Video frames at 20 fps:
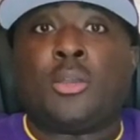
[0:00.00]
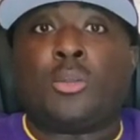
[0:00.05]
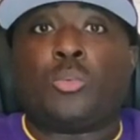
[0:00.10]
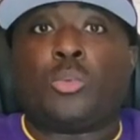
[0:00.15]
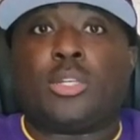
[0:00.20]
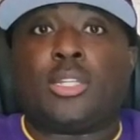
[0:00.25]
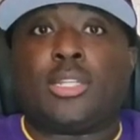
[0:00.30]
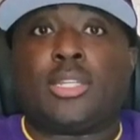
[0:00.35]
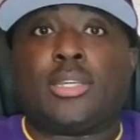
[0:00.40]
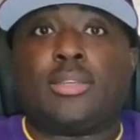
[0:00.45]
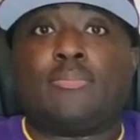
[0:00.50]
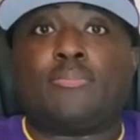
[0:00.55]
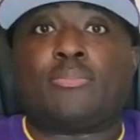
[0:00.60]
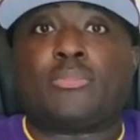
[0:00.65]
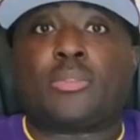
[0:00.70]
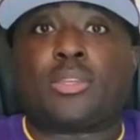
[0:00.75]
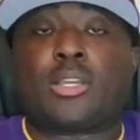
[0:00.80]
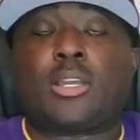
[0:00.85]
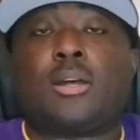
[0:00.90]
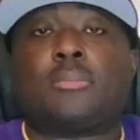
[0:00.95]
really
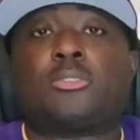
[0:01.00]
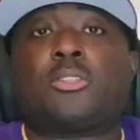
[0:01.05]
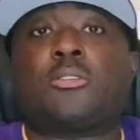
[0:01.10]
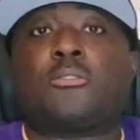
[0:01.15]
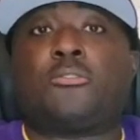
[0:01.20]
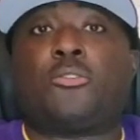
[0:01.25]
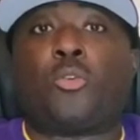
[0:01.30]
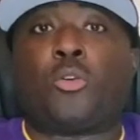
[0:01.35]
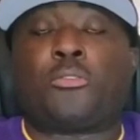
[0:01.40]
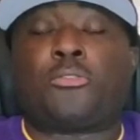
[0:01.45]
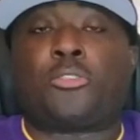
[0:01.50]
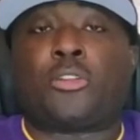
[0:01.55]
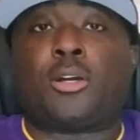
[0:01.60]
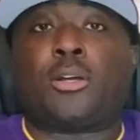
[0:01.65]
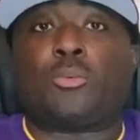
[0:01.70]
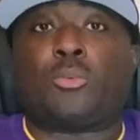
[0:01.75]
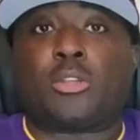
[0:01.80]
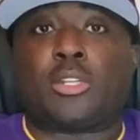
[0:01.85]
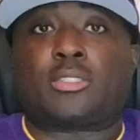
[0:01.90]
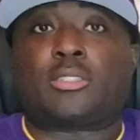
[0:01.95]
come to the
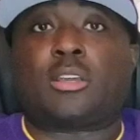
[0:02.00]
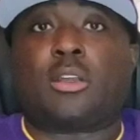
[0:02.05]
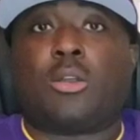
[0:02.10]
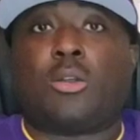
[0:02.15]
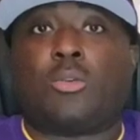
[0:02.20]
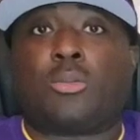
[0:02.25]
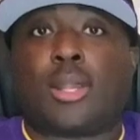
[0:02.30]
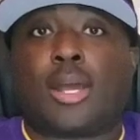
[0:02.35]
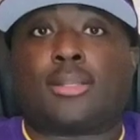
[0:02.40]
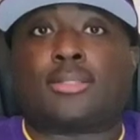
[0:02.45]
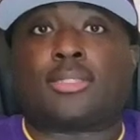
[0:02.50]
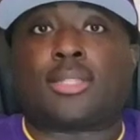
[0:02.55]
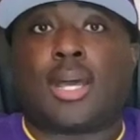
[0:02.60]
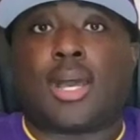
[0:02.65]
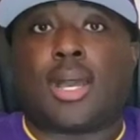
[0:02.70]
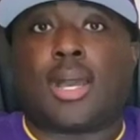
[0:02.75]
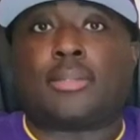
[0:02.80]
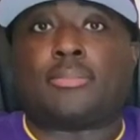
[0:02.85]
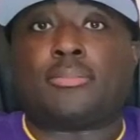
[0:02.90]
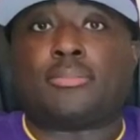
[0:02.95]
forefront when it's cold
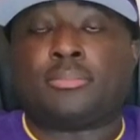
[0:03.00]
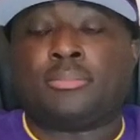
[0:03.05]
outside.